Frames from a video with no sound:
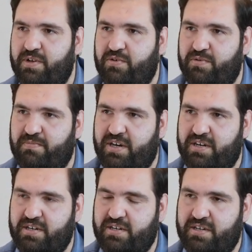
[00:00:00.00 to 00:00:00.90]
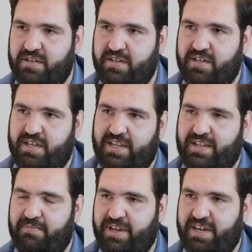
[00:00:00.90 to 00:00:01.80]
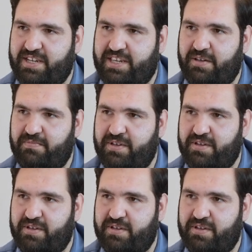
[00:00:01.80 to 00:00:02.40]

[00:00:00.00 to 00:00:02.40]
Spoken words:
mark in the main exam,